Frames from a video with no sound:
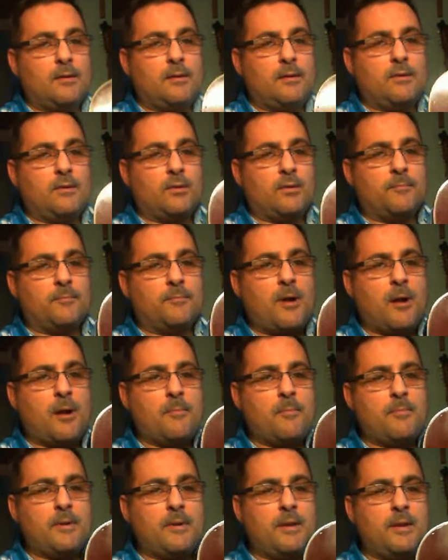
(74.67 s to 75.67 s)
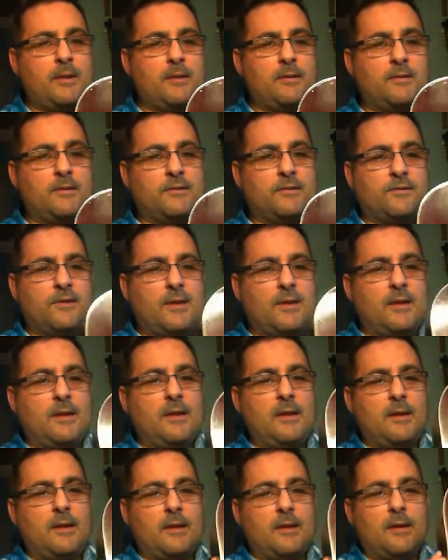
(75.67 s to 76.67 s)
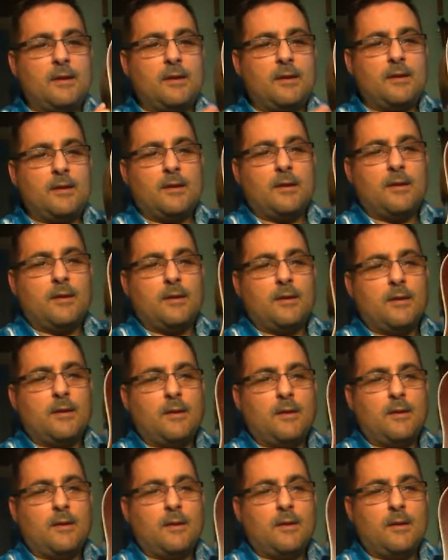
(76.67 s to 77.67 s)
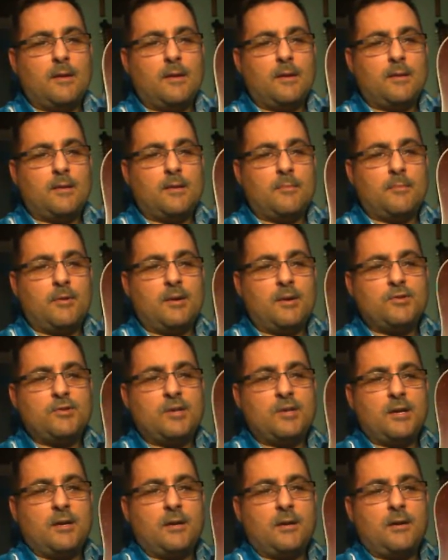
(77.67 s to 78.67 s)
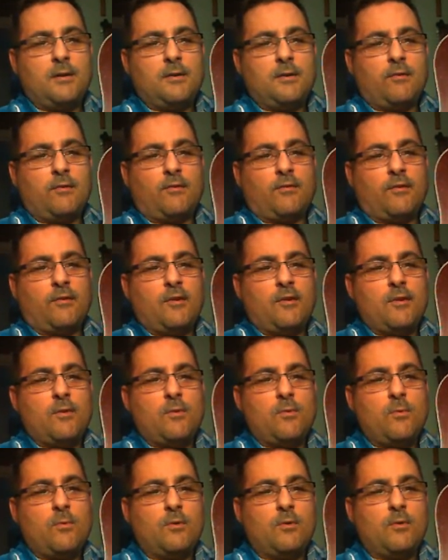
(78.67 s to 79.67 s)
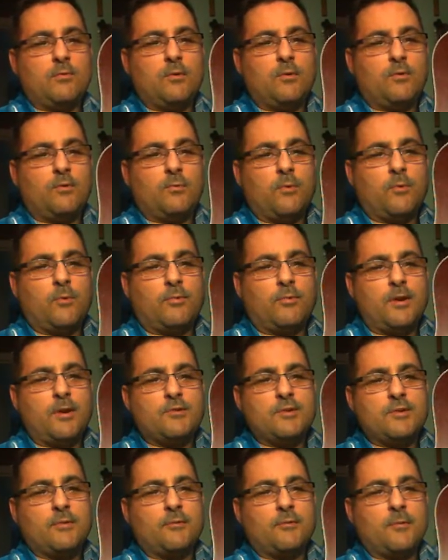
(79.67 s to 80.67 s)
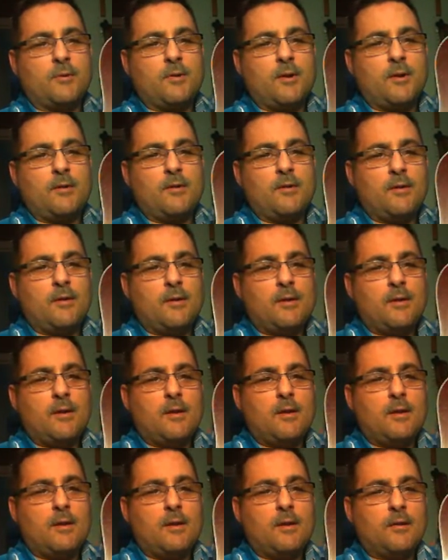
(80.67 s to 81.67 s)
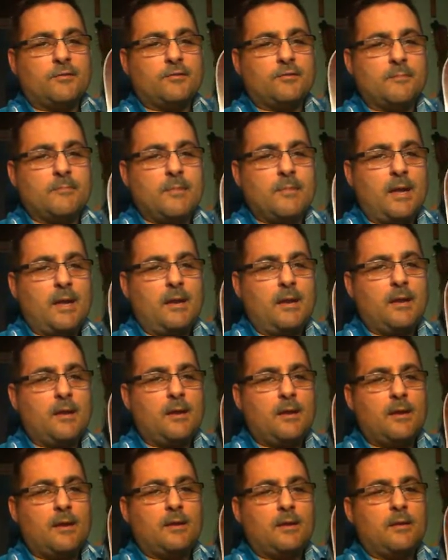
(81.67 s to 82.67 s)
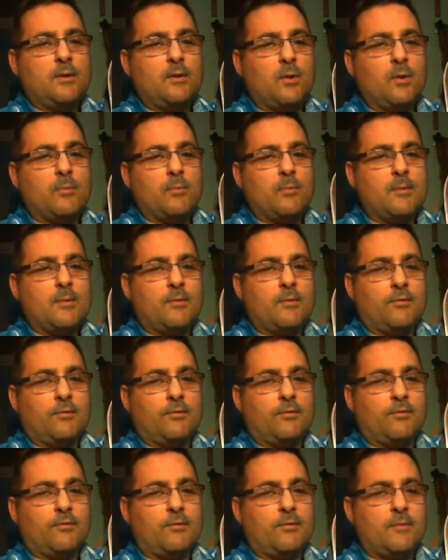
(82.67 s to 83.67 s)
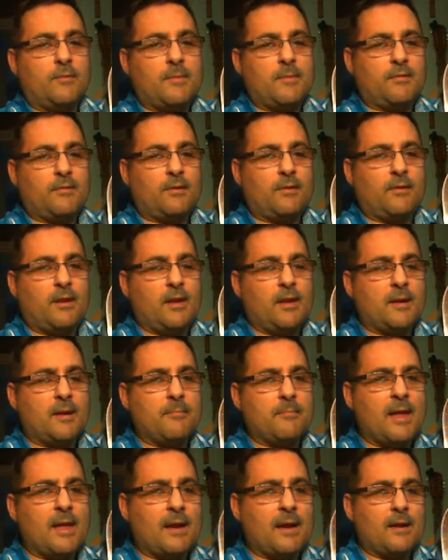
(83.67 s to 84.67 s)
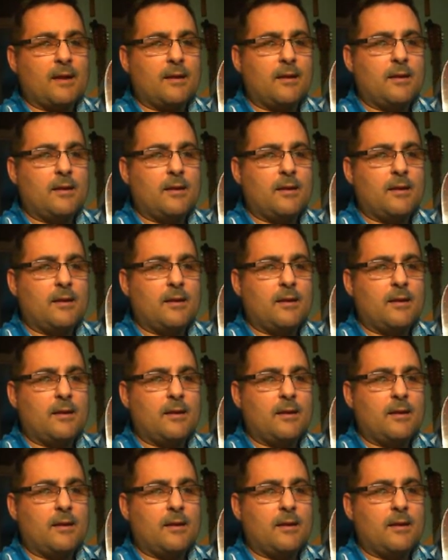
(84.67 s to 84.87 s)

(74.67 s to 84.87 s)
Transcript: You could probably see the bridge here. This is a new rosewood bridge that was put on, custom made. The old one was basically like a black